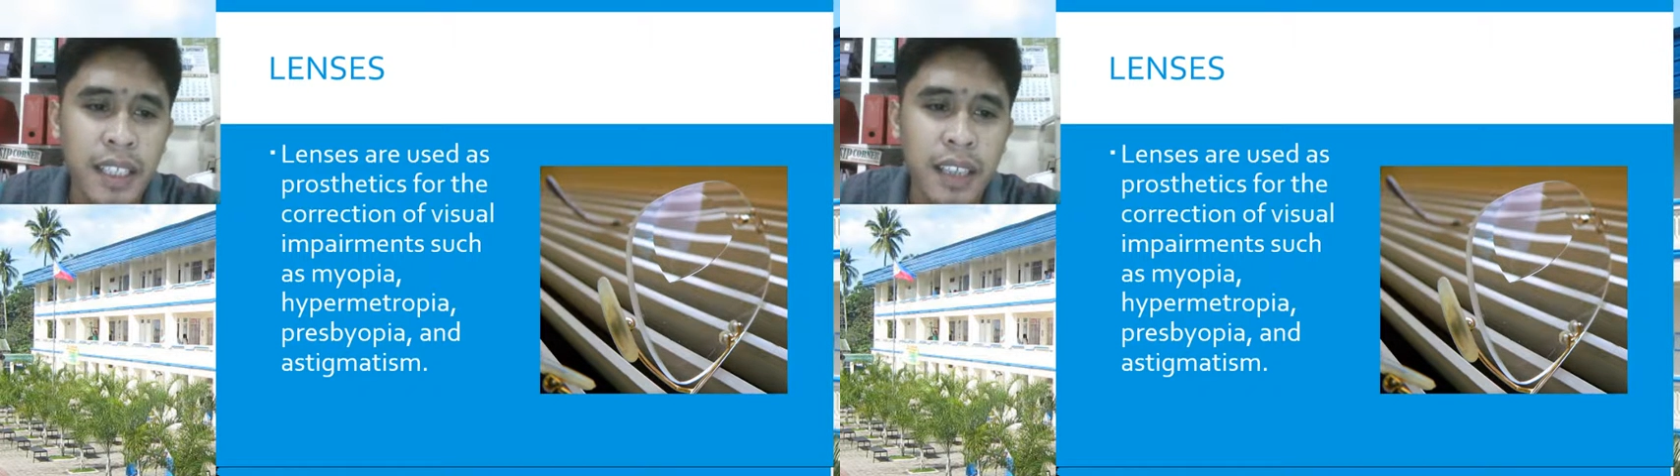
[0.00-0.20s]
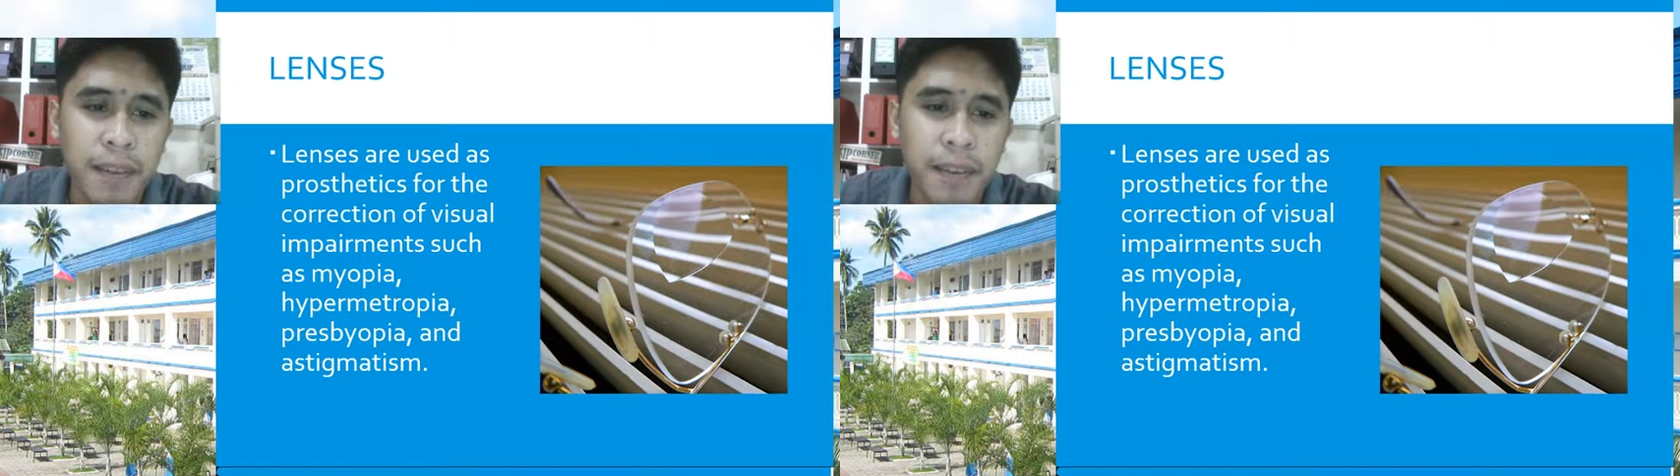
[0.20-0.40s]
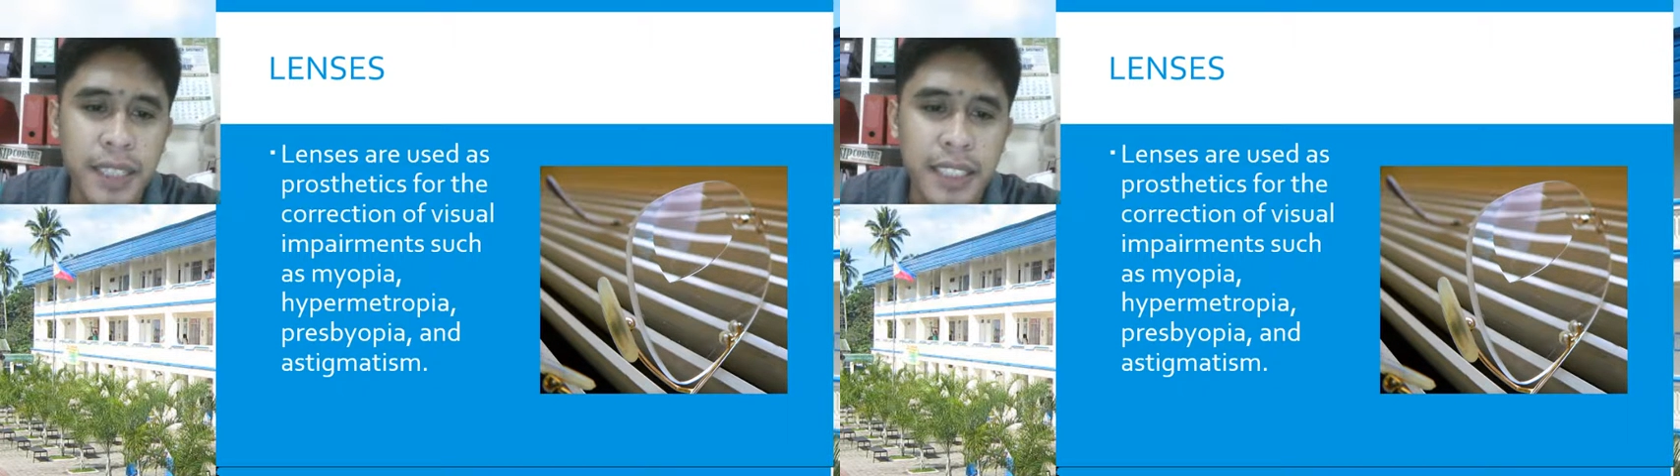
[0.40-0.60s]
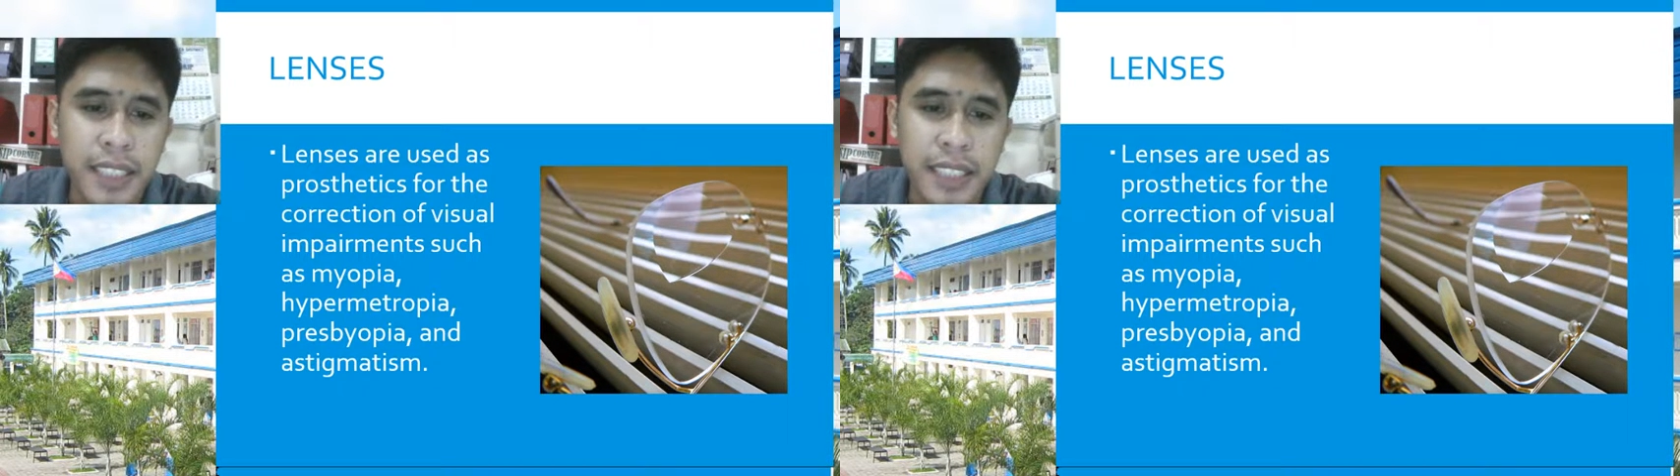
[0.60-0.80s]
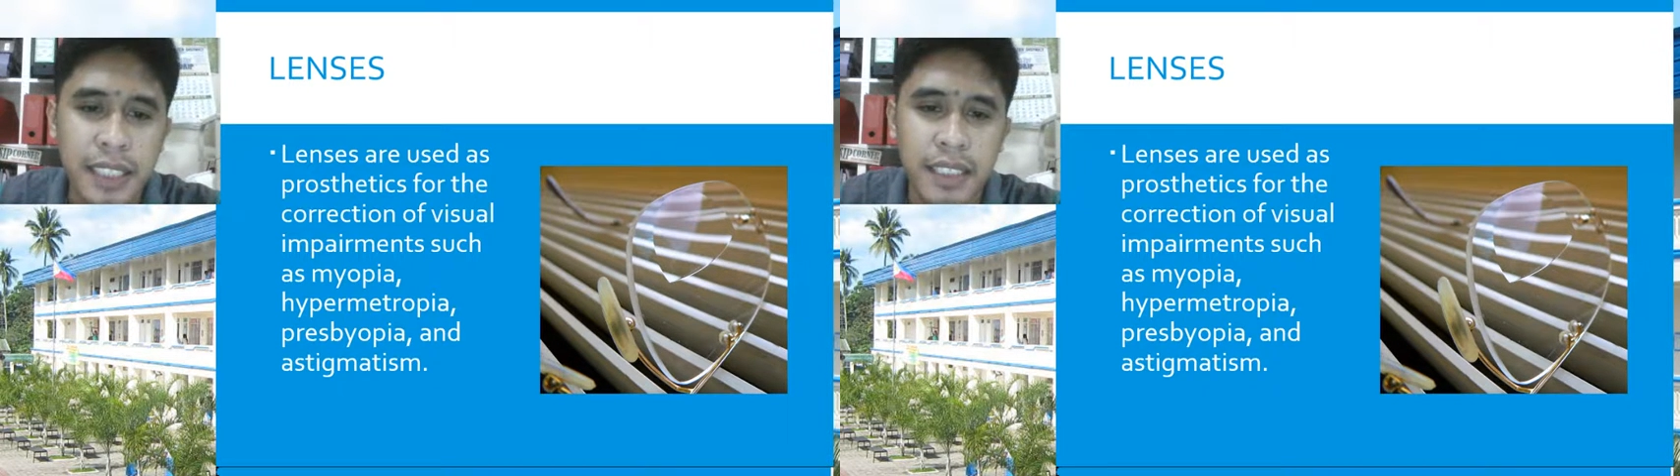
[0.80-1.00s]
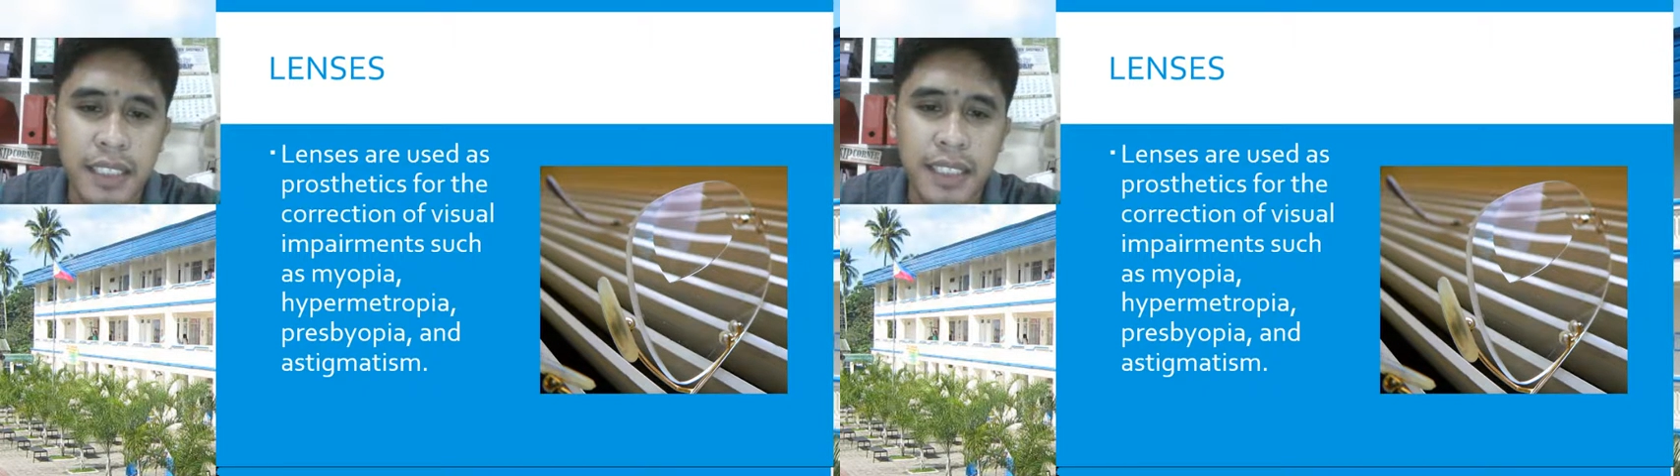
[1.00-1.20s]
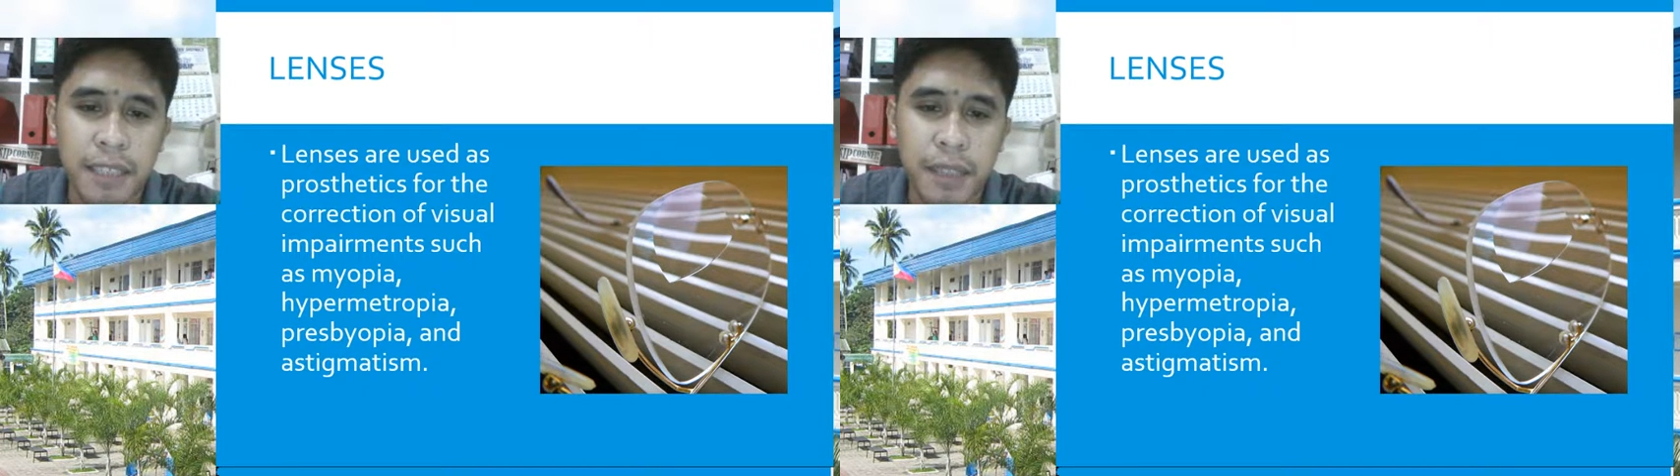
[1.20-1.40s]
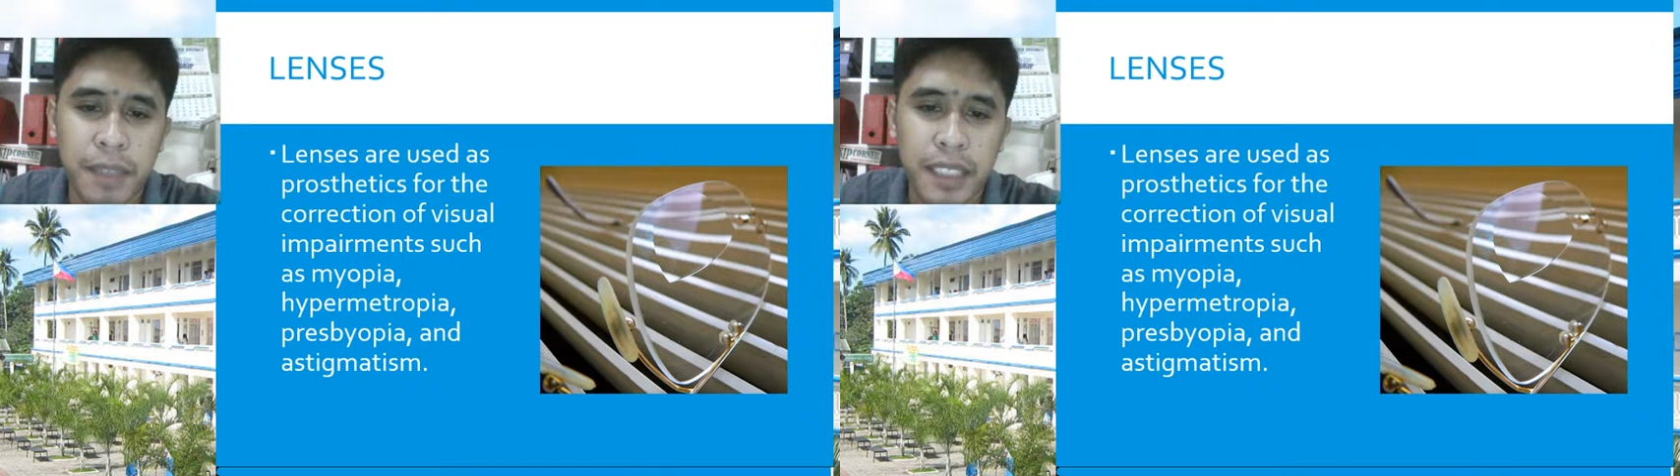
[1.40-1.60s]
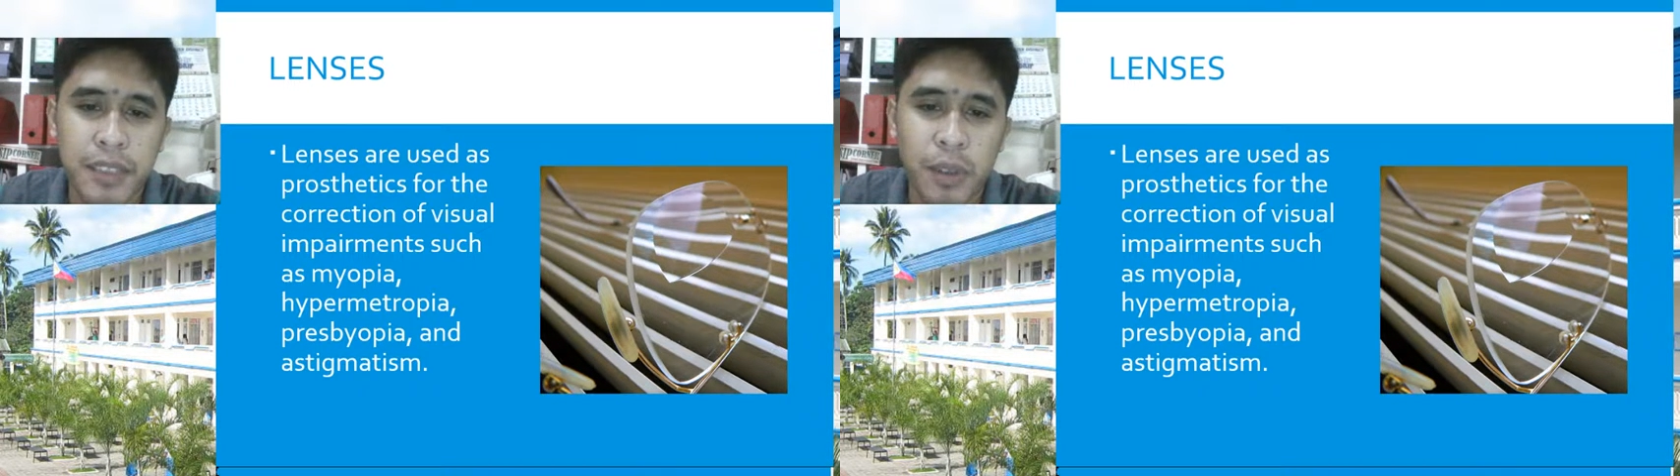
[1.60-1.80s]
The optical centers are placed